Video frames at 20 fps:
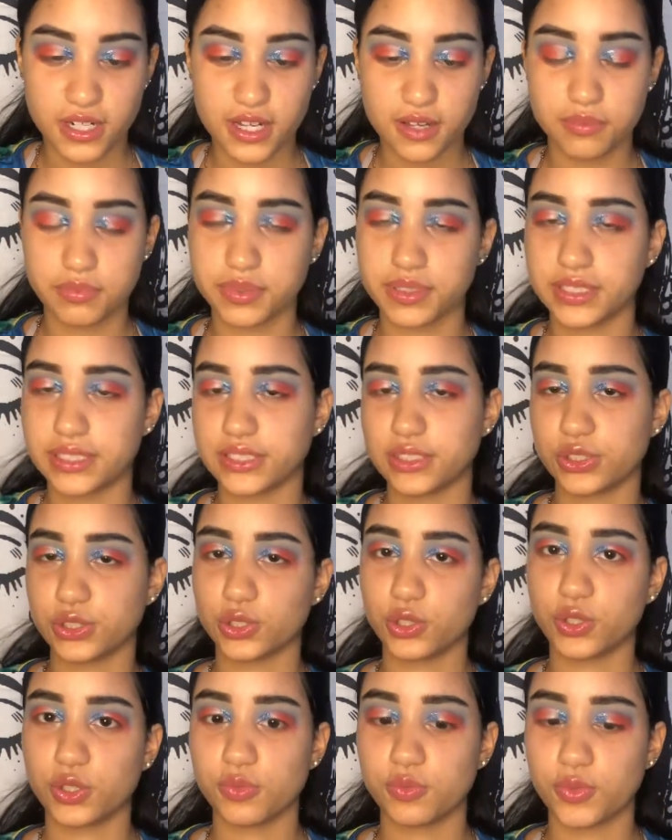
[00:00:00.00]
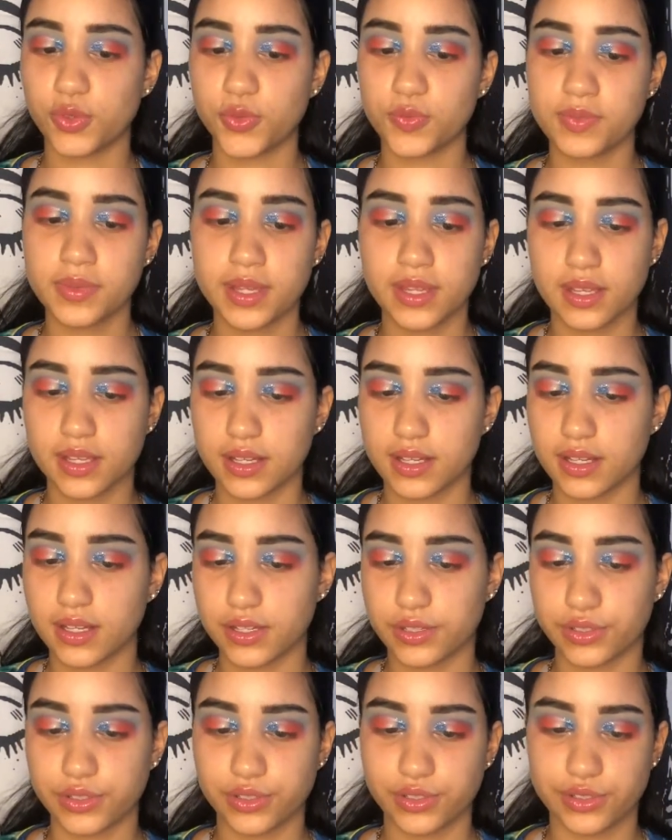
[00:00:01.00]
but it's normal.
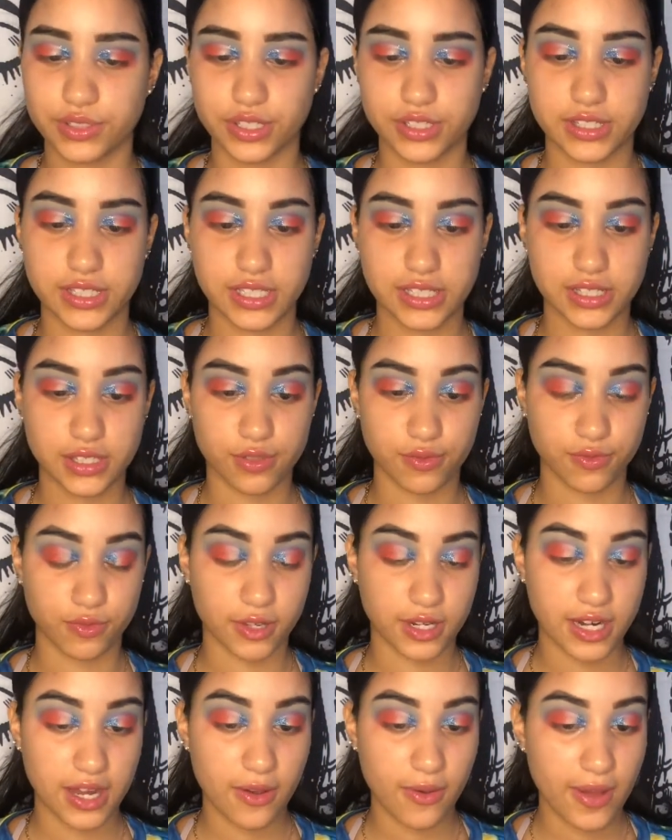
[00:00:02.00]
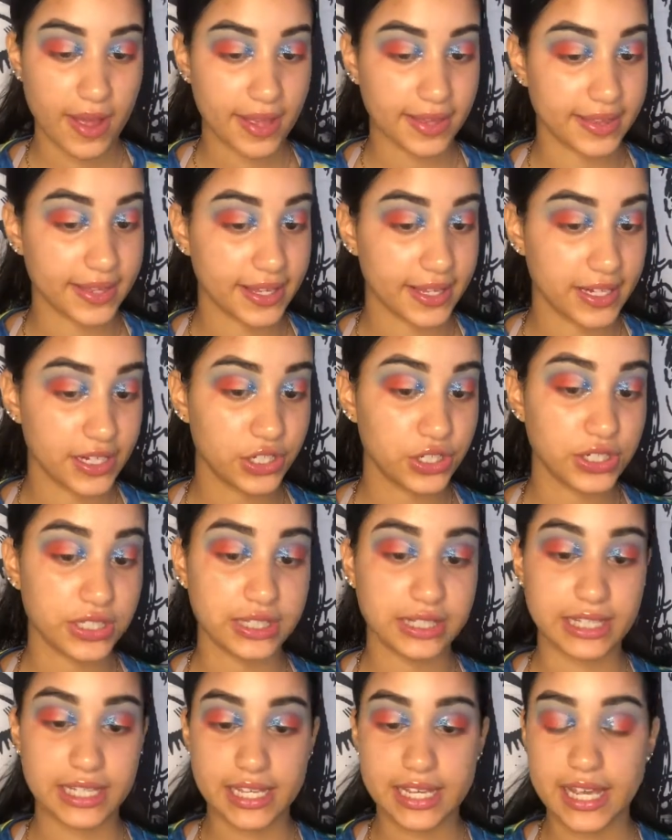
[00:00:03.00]
Glitters are tend to fall out. The glitter
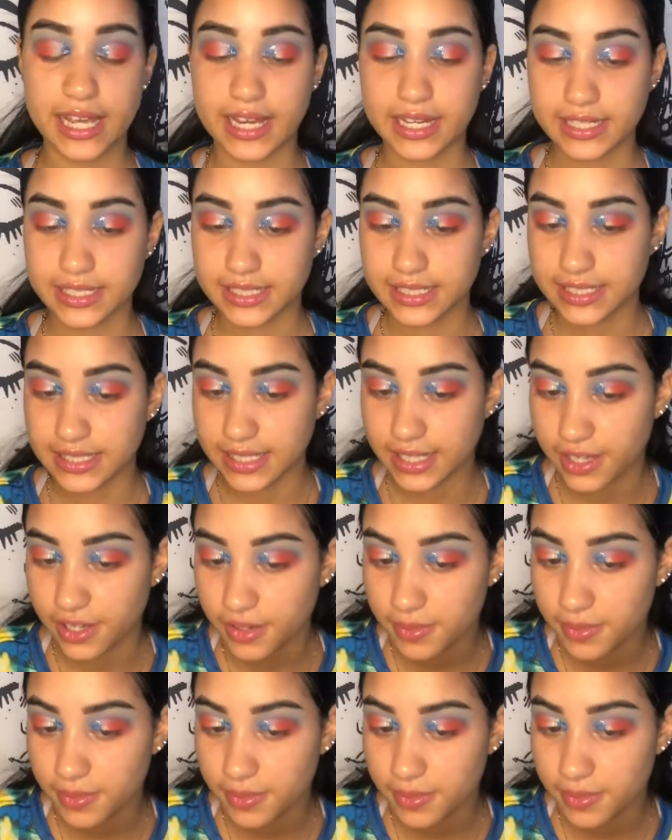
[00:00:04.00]
did kind of scare